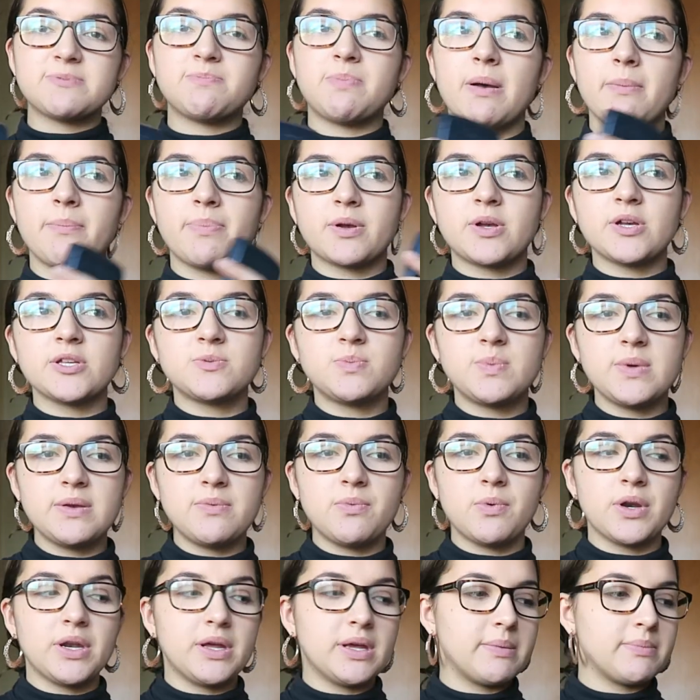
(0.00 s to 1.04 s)
but because we
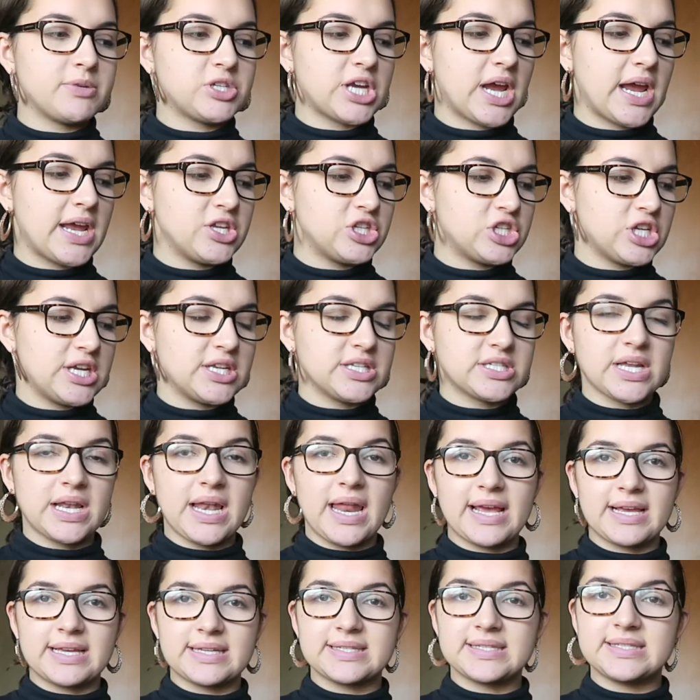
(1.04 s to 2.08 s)
want to change it into
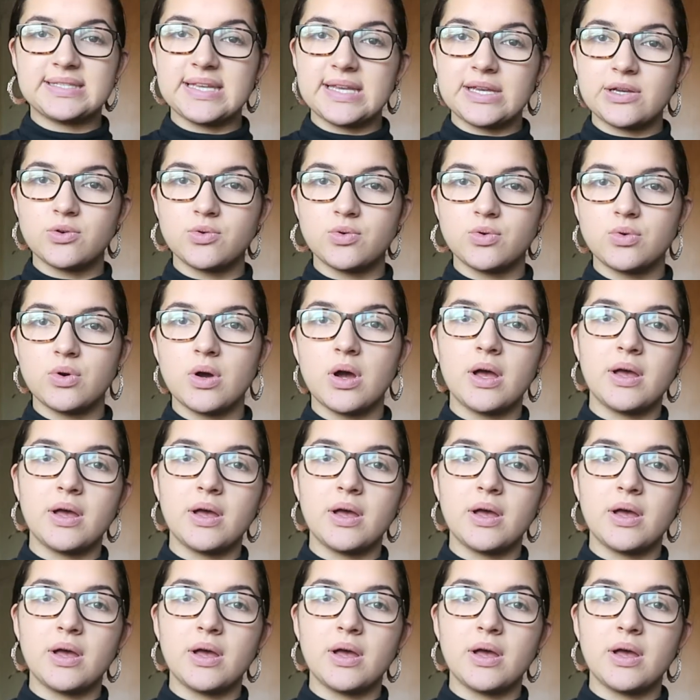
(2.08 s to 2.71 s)
like a single,